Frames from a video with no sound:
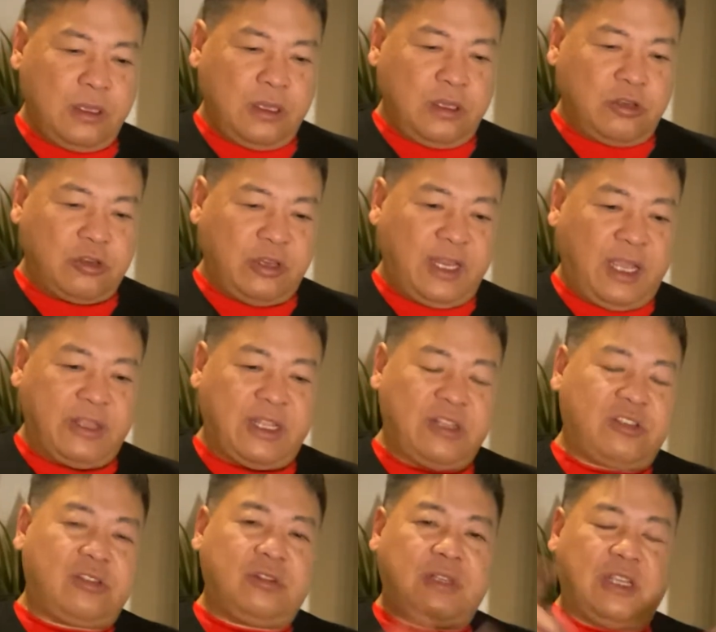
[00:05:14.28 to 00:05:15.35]
So yeah,
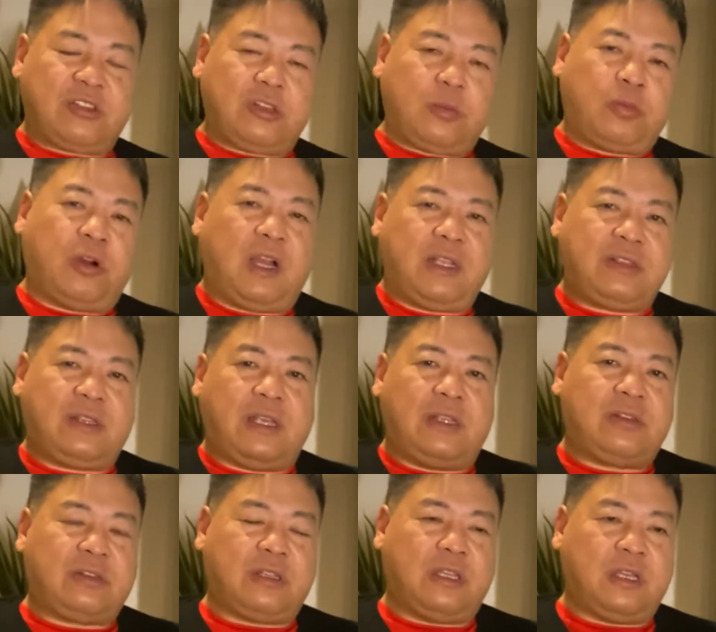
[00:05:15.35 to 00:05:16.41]
that's the
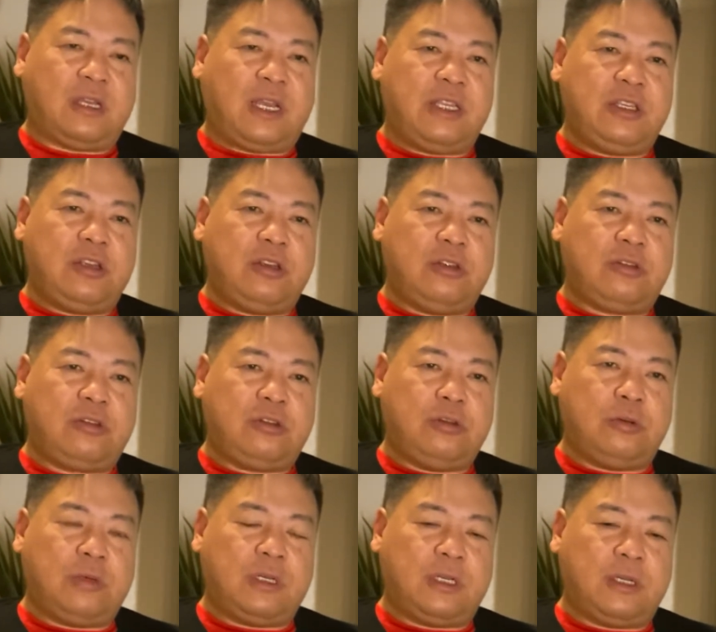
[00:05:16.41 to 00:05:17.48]
process I use
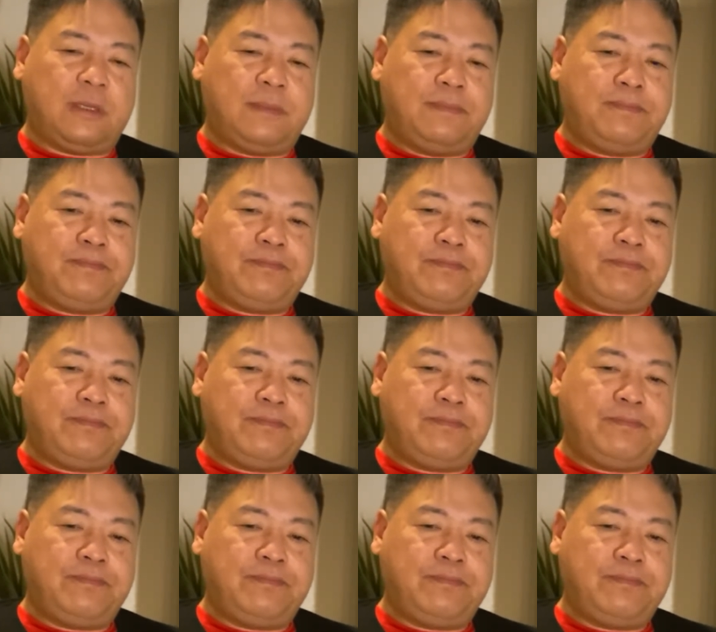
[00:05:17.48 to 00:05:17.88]
to